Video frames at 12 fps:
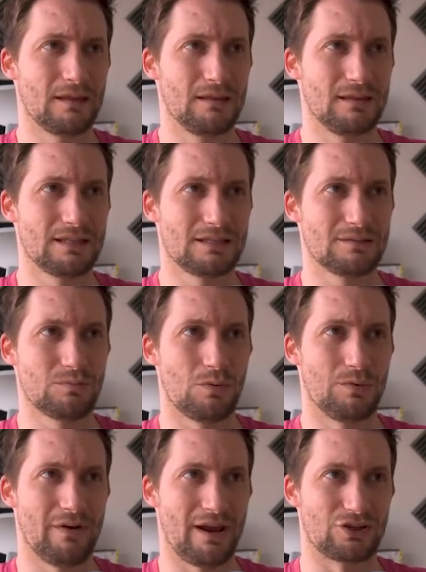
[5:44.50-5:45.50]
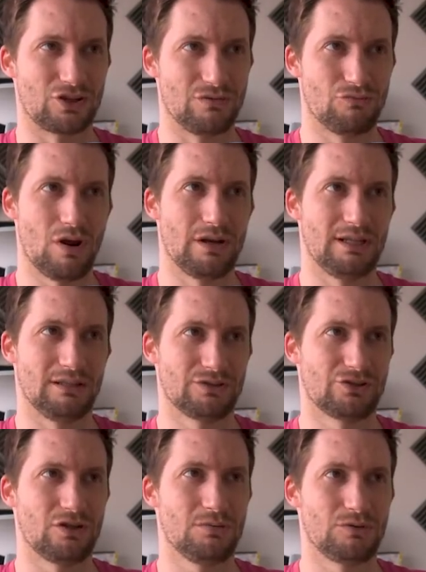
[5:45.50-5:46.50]
this is what we're actually running.
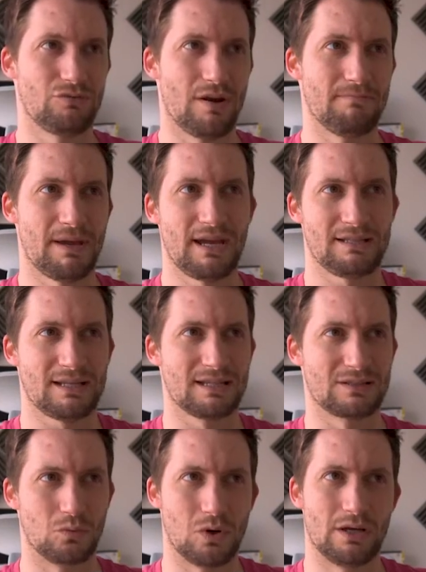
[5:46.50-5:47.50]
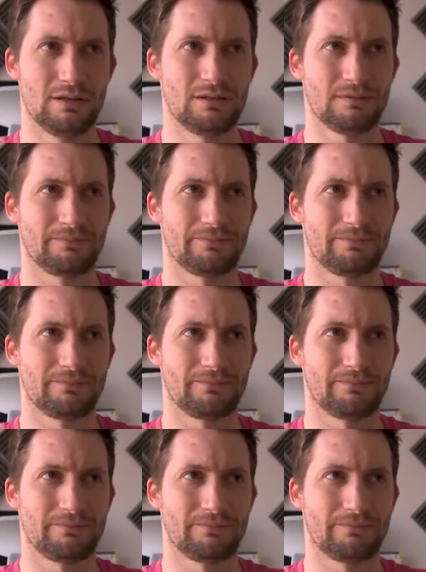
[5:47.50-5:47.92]
So you would run pay test 1,